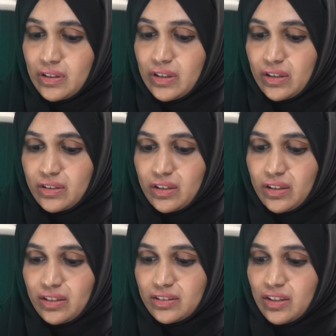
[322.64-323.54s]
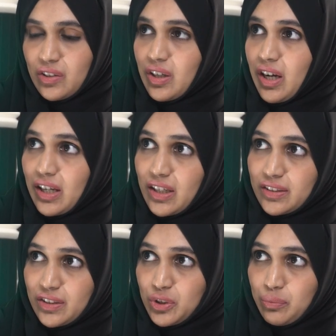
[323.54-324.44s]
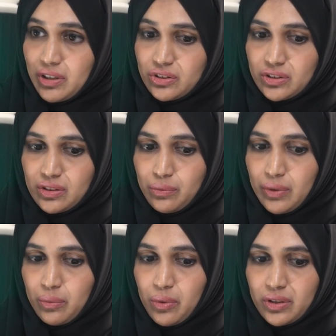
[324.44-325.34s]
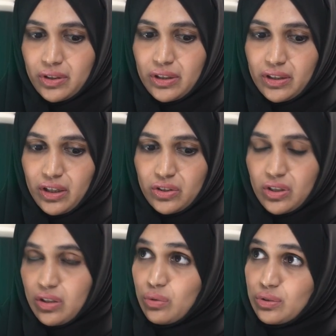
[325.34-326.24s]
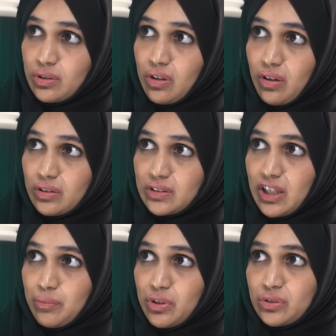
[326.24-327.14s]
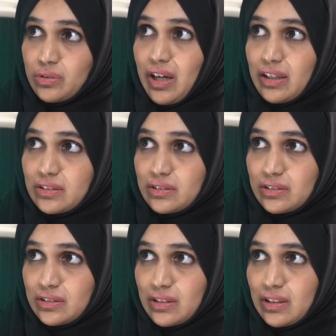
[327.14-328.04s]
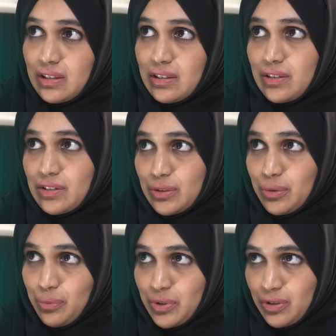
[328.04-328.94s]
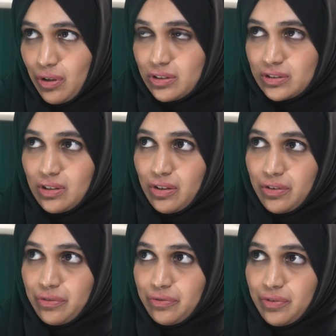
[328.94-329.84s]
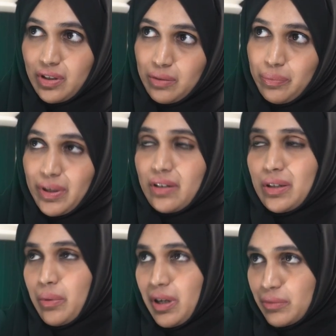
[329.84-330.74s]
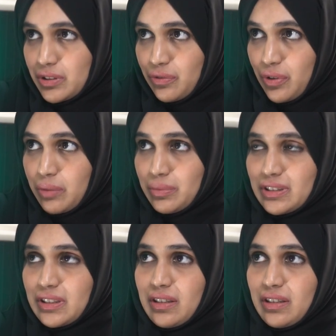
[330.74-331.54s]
Yes, and that's another highlight that you mentioned, where water leakage can also cause damage to assets, so which caused a lot of repair requirements for your building.